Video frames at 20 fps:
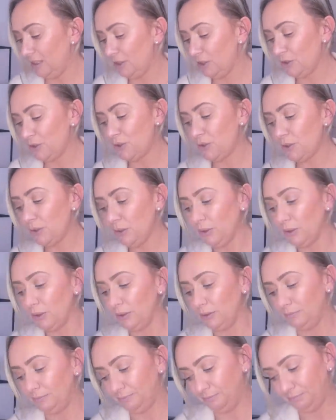
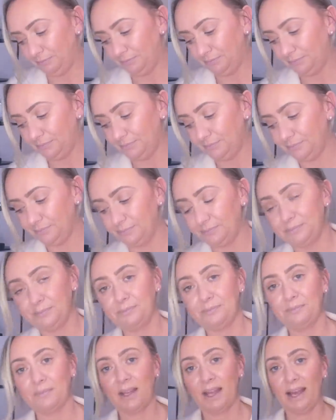So,
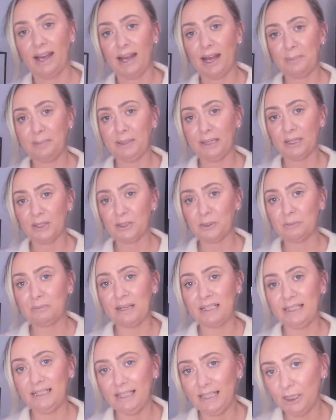I picked up
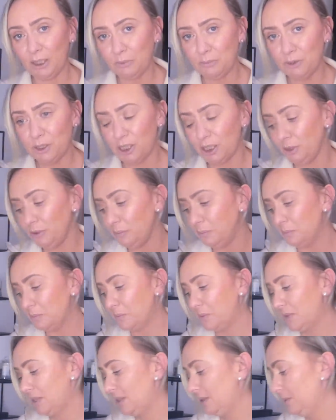my Neom
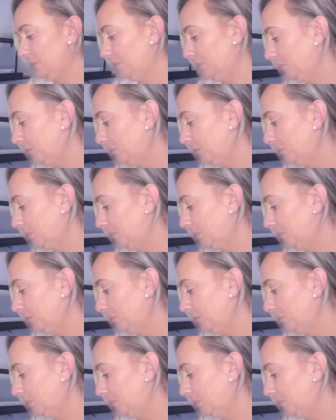dupes,